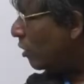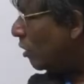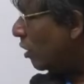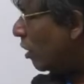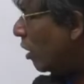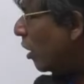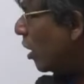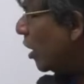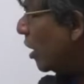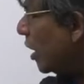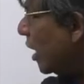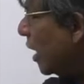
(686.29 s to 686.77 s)

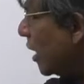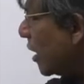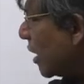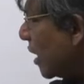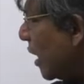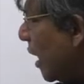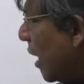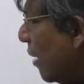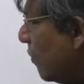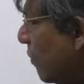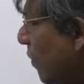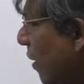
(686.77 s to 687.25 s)
All are
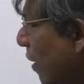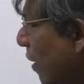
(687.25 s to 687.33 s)
coming